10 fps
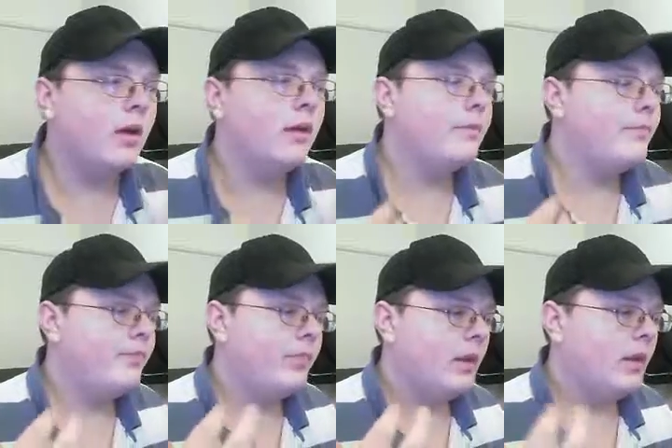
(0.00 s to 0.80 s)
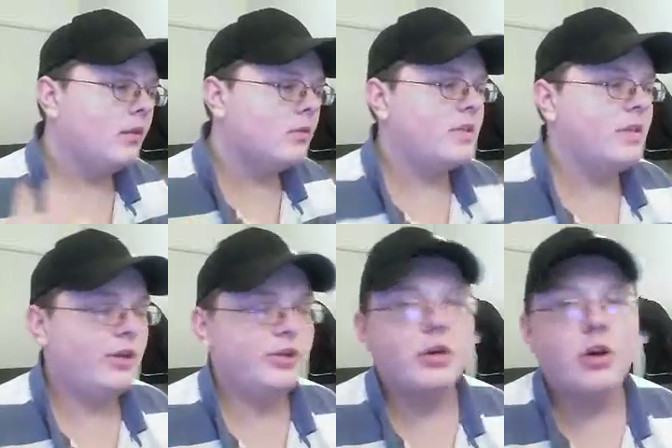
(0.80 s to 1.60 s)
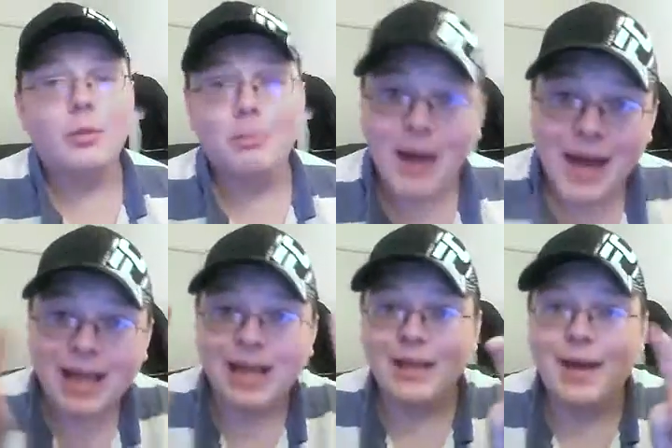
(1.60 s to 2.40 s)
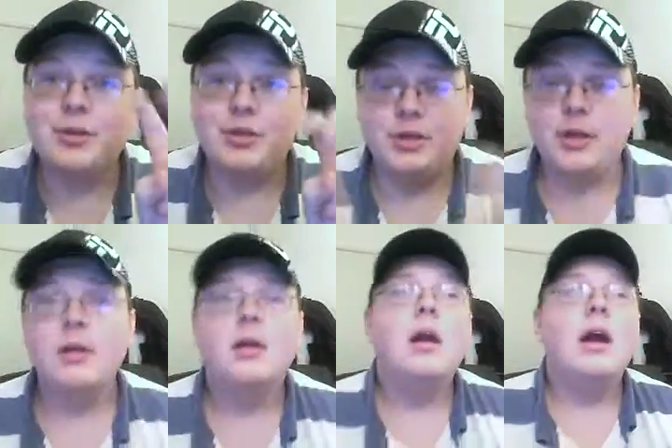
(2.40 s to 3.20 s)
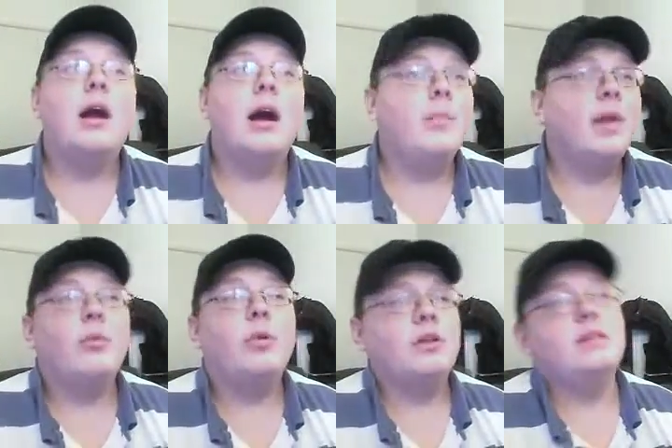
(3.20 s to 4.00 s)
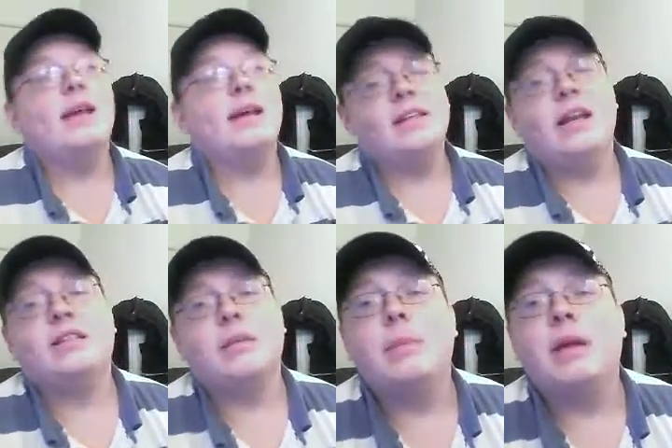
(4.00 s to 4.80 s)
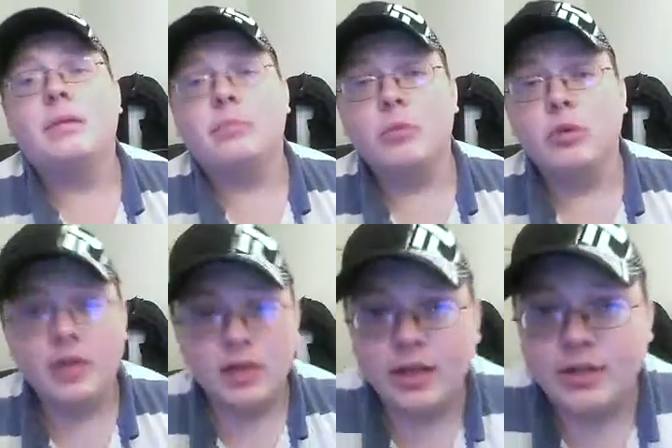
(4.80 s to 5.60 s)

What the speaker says: a little section called My Collection. I'm not one of these guys that has a big movie